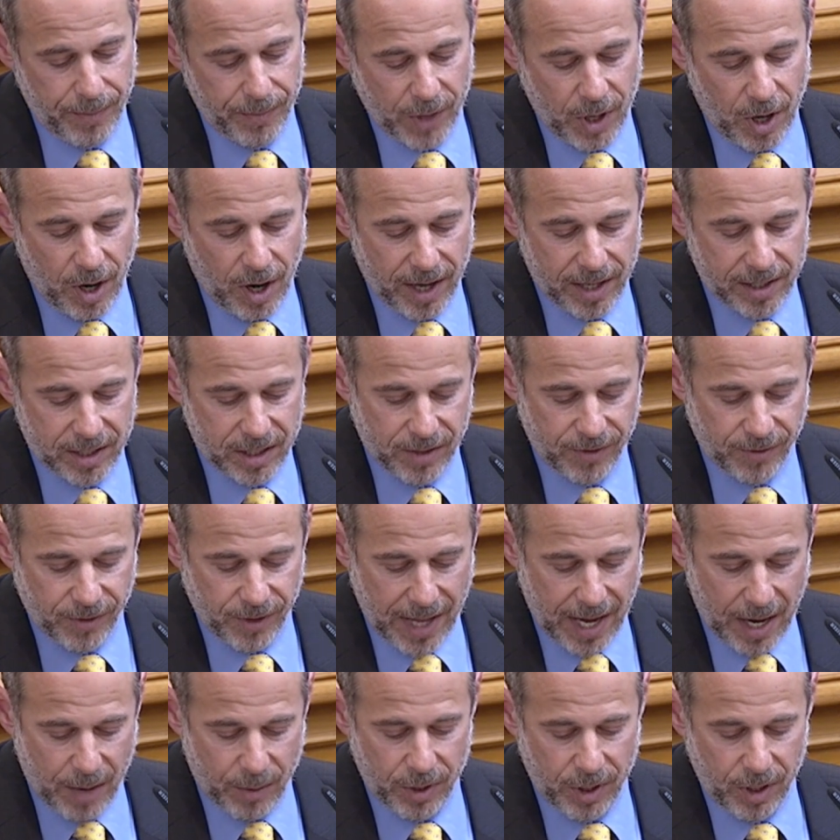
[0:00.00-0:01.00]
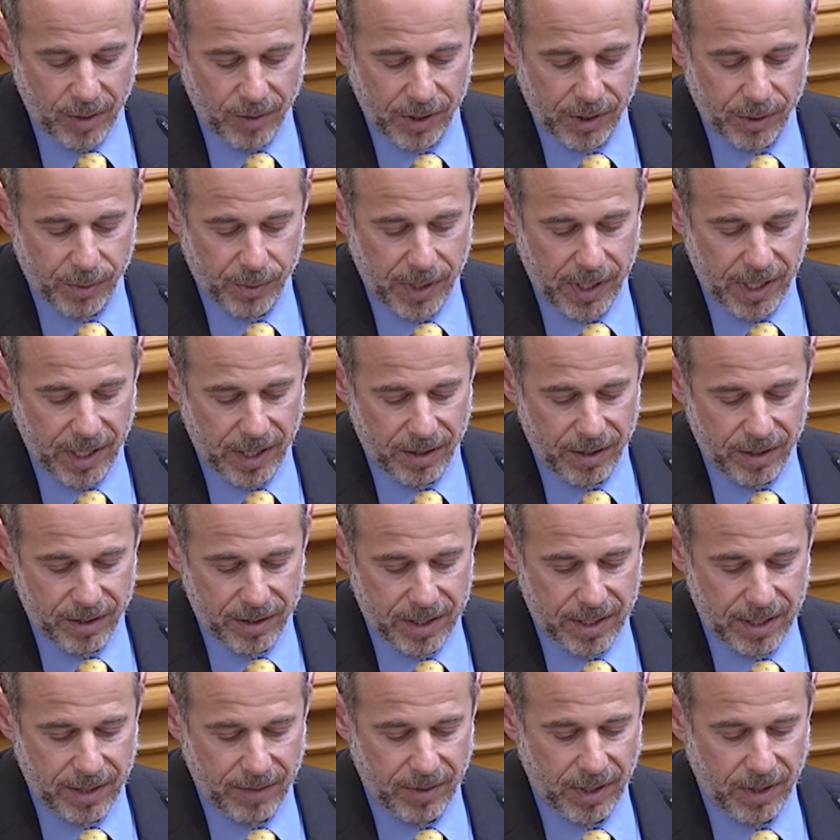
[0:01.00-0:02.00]
cost for that one over 3
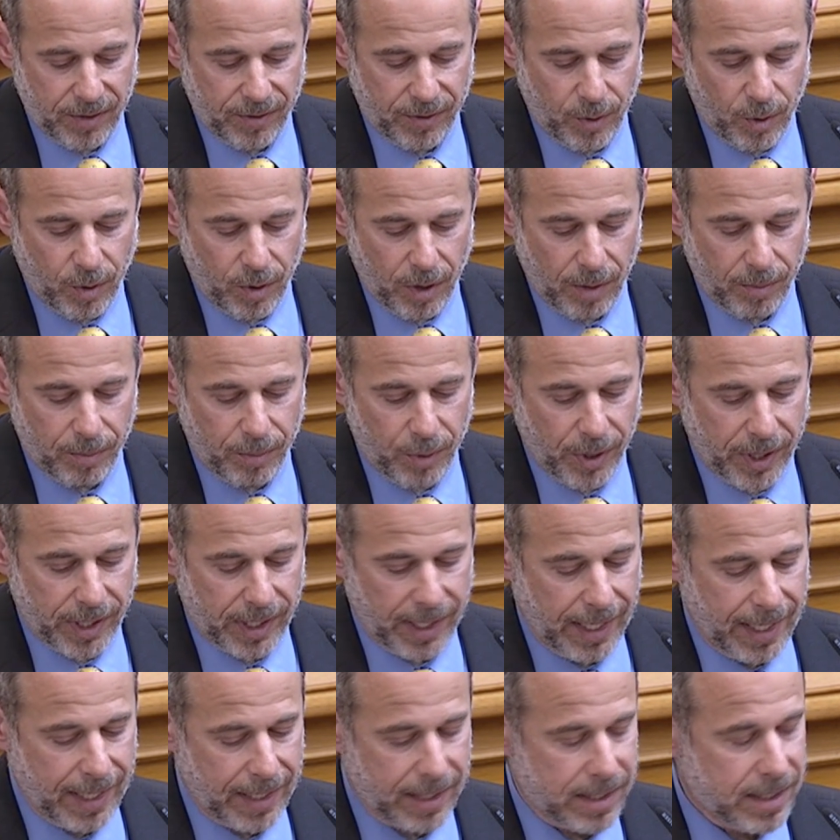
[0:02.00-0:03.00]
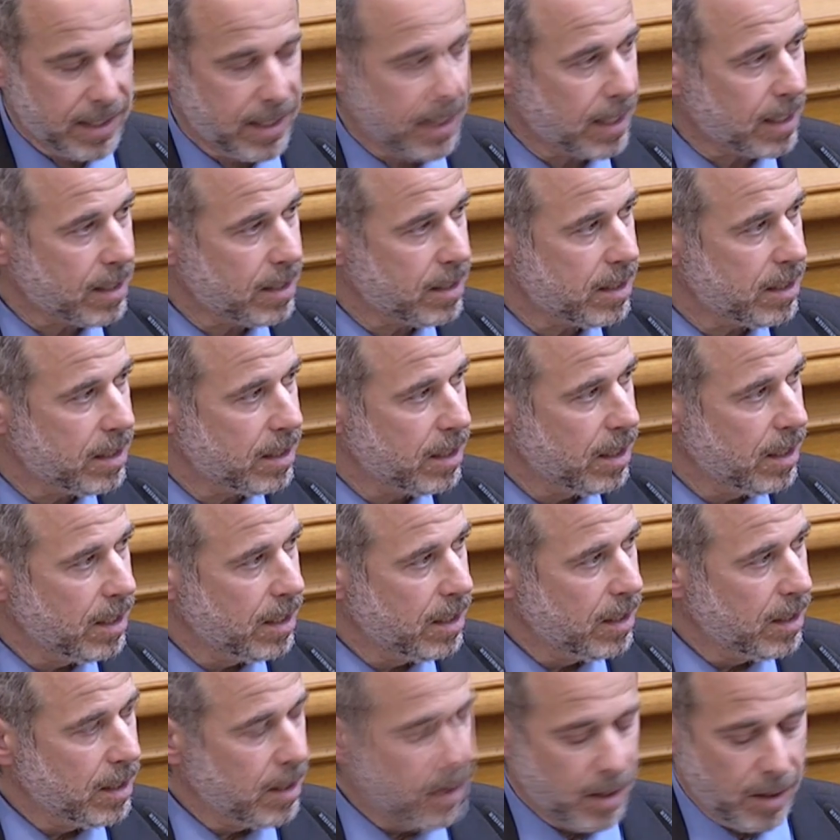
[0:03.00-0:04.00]
years, $74.86
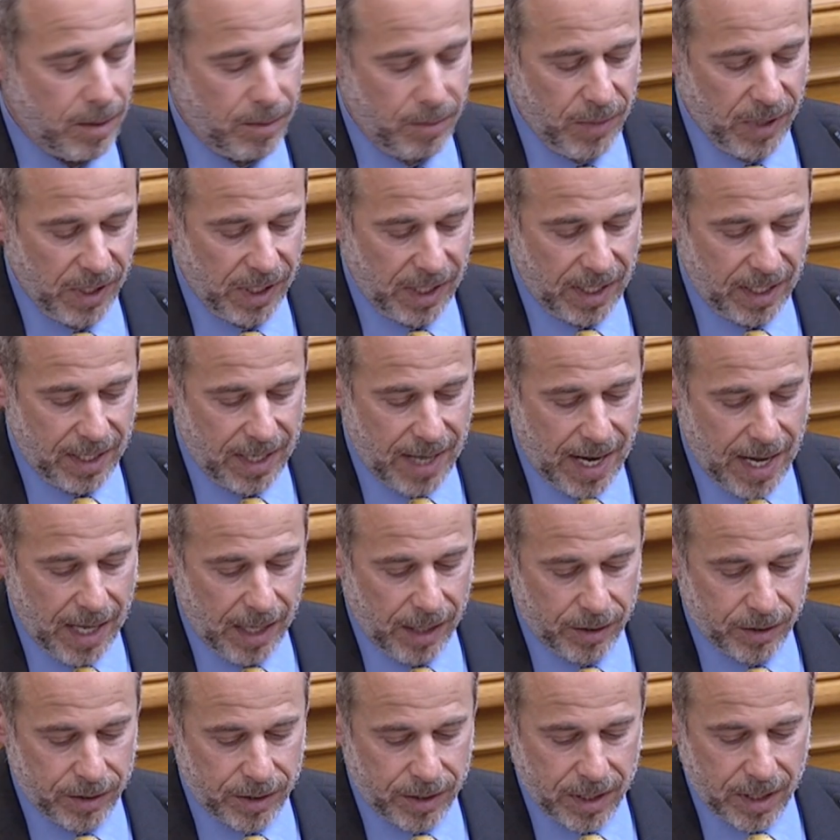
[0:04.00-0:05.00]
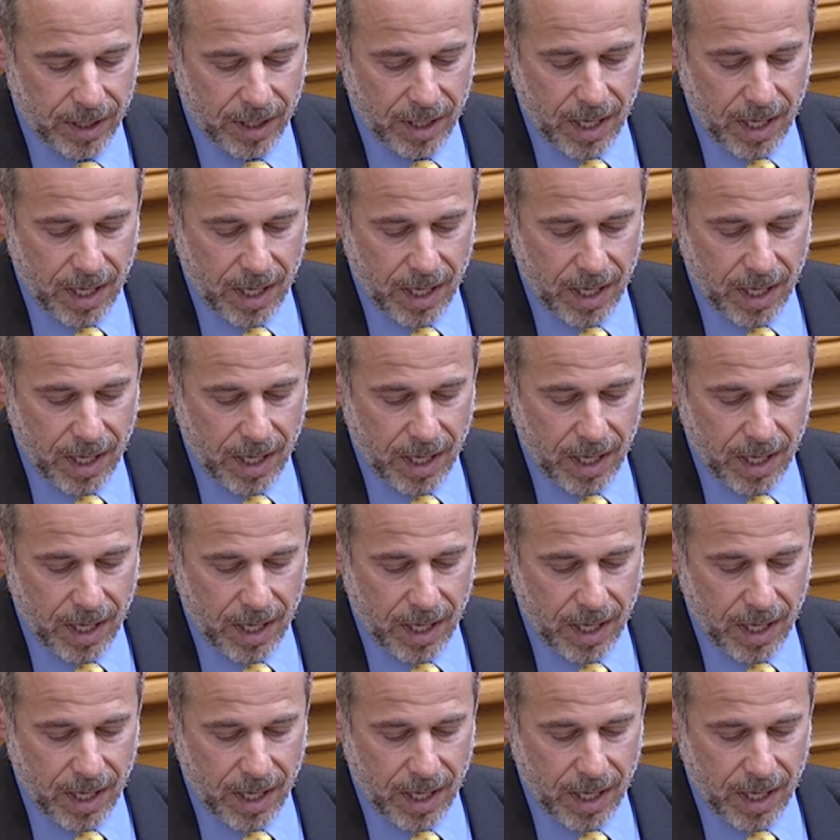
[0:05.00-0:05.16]
million.